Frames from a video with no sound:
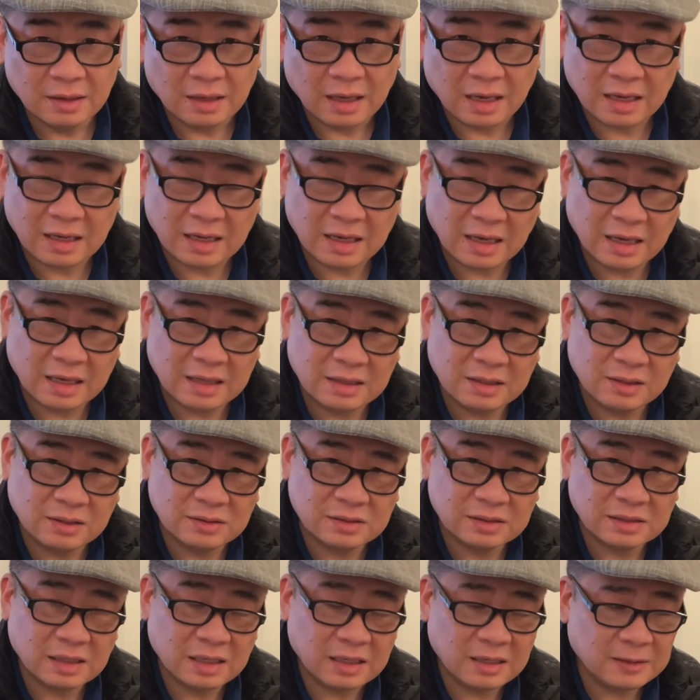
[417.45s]
And
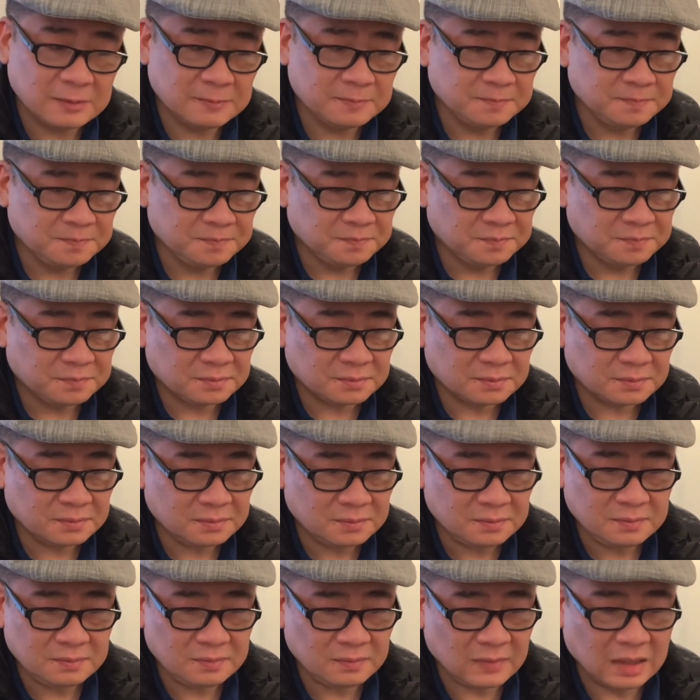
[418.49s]
those
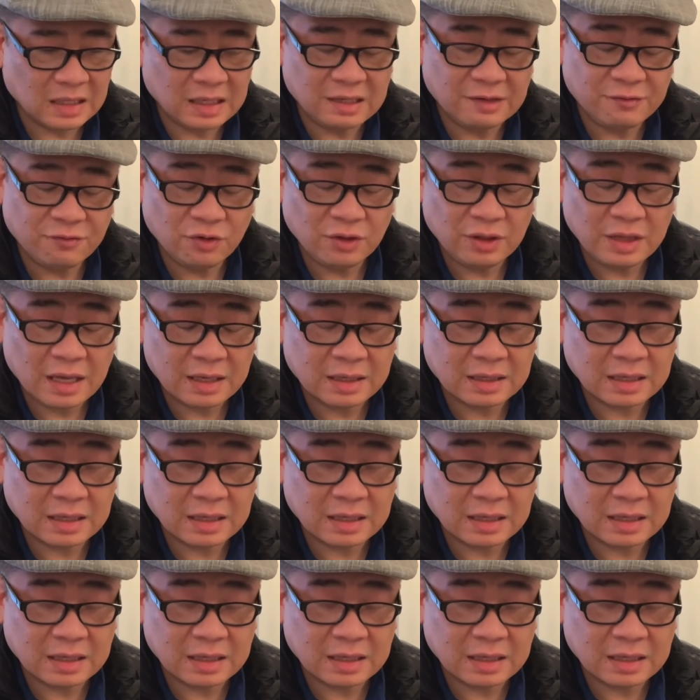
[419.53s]
and if you're not